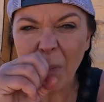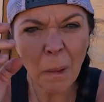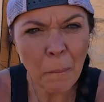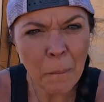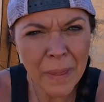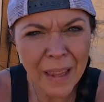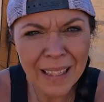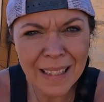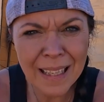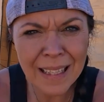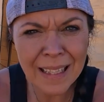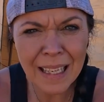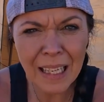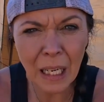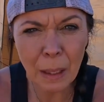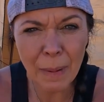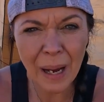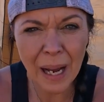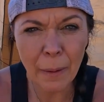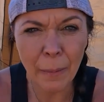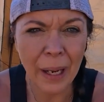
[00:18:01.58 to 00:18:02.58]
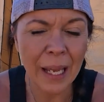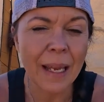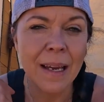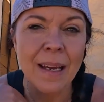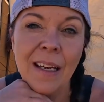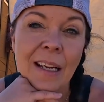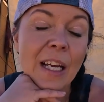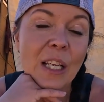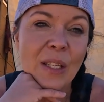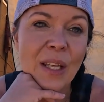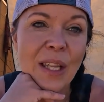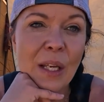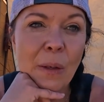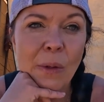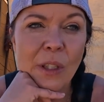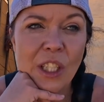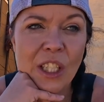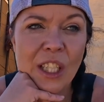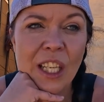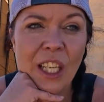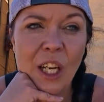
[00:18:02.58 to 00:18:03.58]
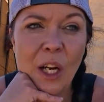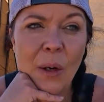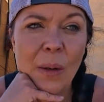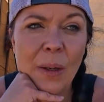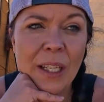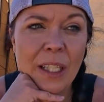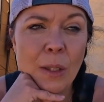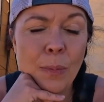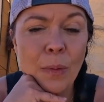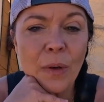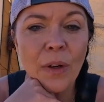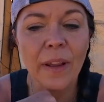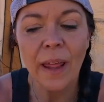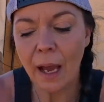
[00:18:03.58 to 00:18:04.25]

But that's a scenic byway. So I think we're just gonna go explore